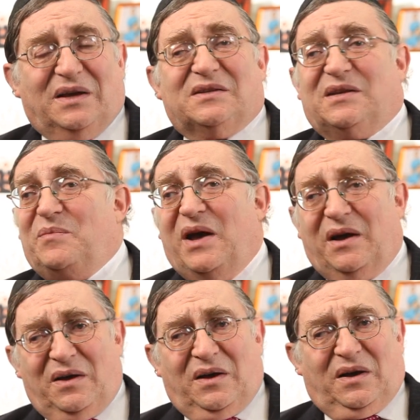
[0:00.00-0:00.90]
Somehow,
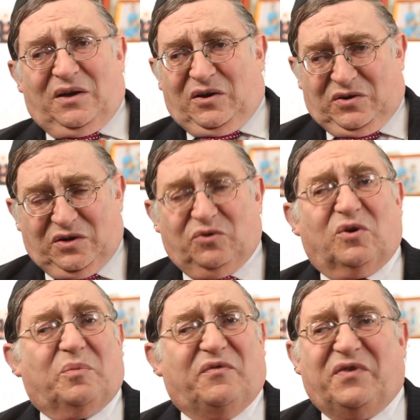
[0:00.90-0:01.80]
an
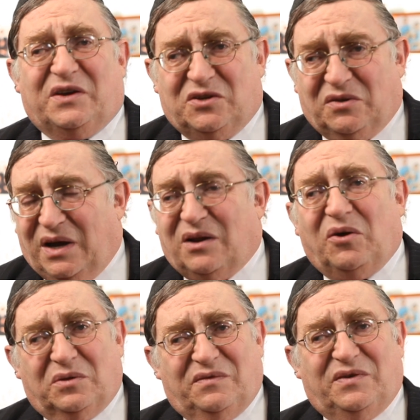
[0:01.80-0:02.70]
Ura professional got a
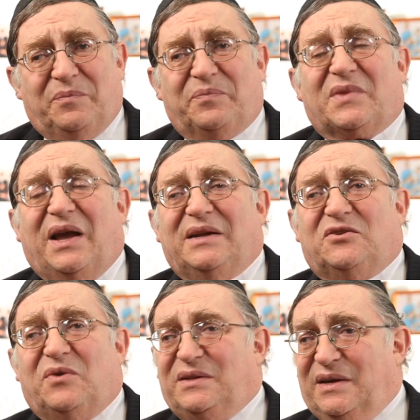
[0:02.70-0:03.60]
hold of him and
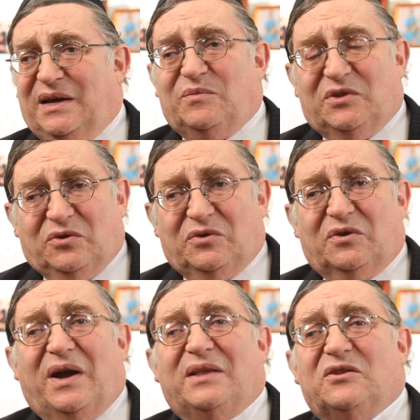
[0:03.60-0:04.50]
tried to get him a
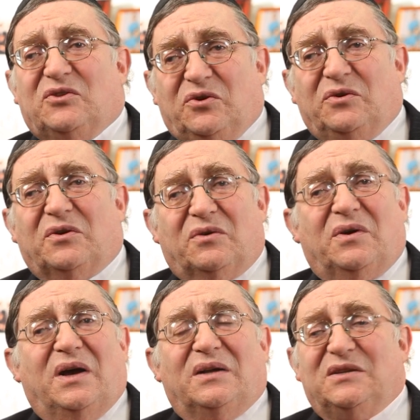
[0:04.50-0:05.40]
tutor, and the tutor
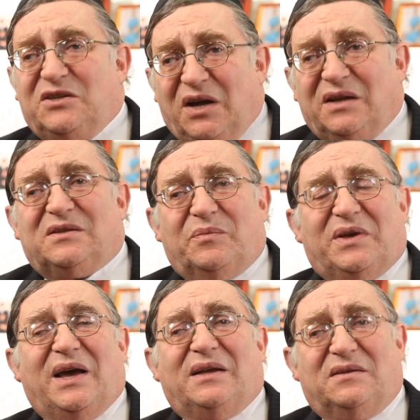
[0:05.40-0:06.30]
just
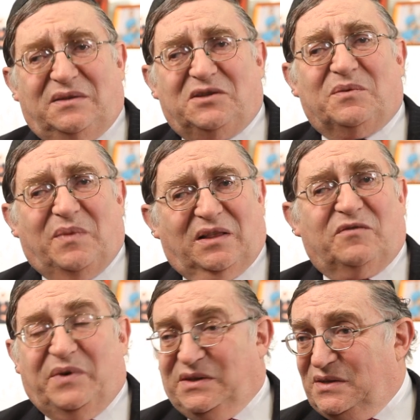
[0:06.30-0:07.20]
began to teach him
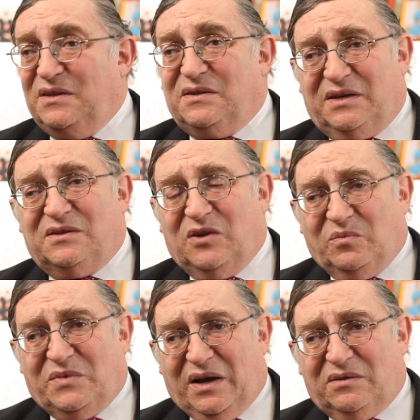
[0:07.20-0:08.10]
Aleph Beis in this kid's
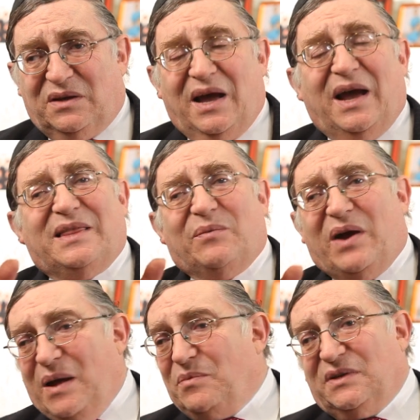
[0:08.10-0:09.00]
hometown, and they were
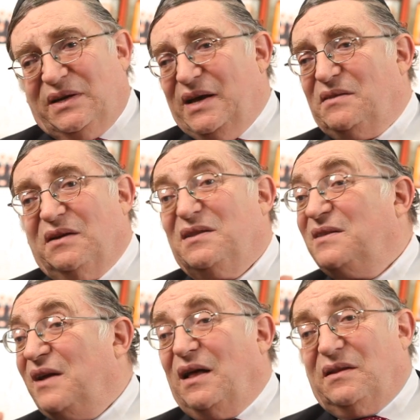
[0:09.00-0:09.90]
able to get to
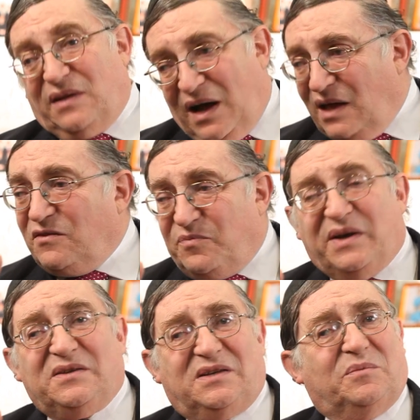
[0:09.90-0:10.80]
Dalet. Aleph
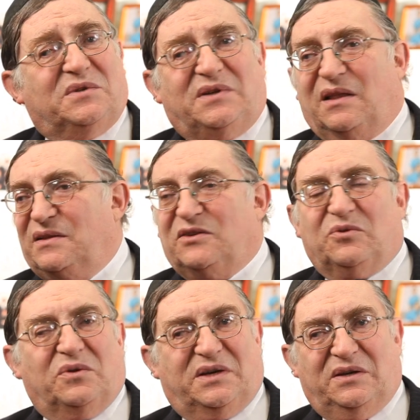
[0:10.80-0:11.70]
Beis, Gimel, Dalet, that's
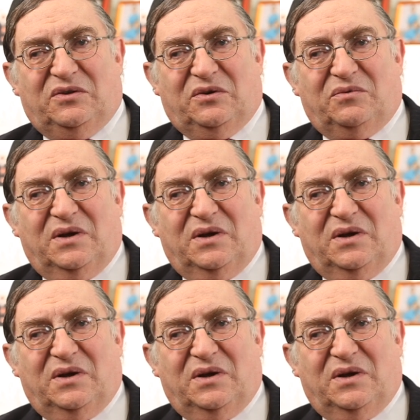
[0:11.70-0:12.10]
all the kid knew.